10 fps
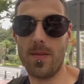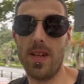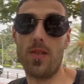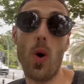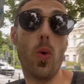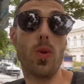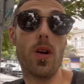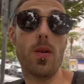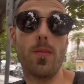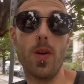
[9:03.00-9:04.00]
It's
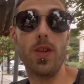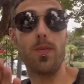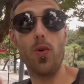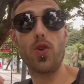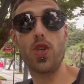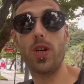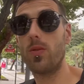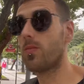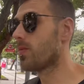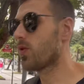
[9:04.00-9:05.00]
older and it's more chill.
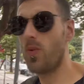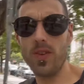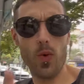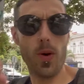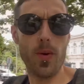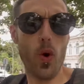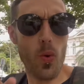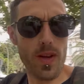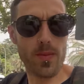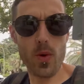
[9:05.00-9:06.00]

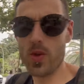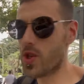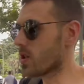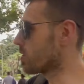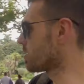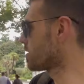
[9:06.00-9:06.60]
Always more chill.